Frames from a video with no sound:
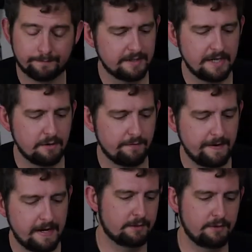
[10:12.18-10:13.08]
single
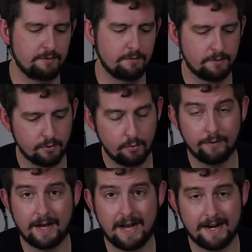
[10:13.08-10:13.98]
fan to cool
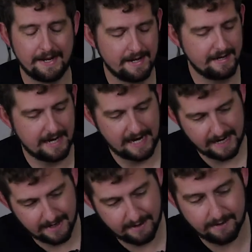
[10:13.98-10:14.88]
the hot end
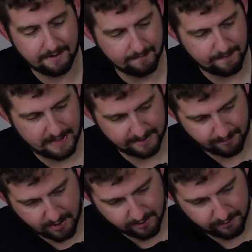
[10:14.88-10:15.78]
and as a
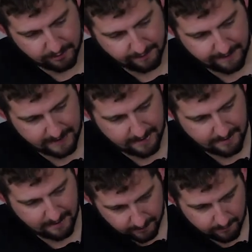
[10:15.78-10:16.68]
part cooling fan.
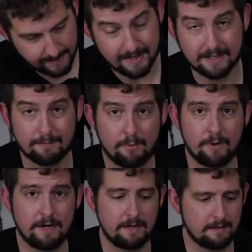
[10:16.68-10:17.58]
A little bit
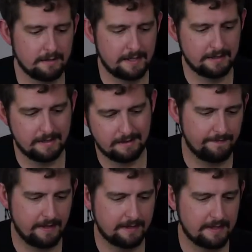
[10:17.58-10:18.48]
disappointing, I
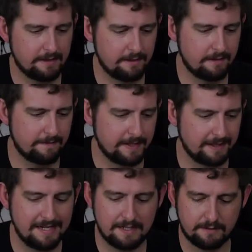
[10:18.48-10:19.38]
feel like they could have at
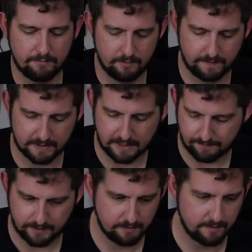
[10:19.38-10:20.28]
least moved us
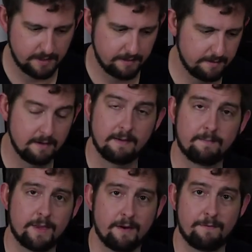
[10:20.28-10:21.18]
up to a
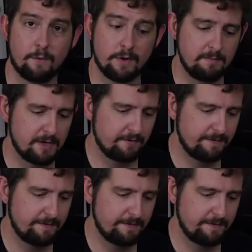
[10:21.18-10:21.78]
40 mil